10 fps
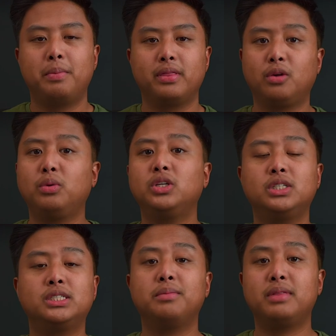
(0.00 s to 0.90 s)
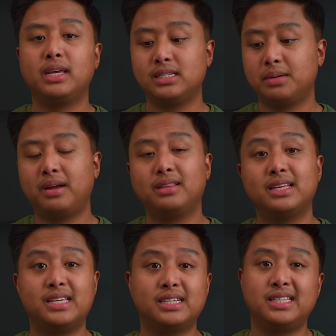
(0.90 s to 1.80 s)
but there were just some things about the
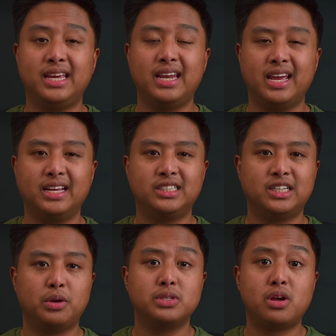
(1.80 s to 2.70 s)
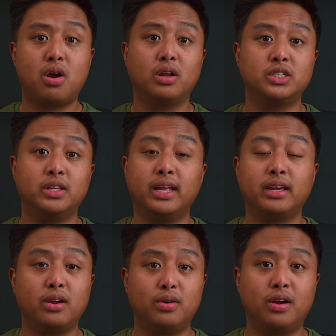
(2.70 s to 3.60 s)
16 inch that was hard to
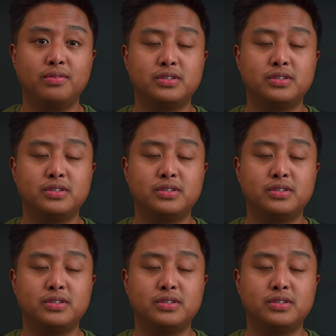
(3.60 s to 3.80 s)
let go of.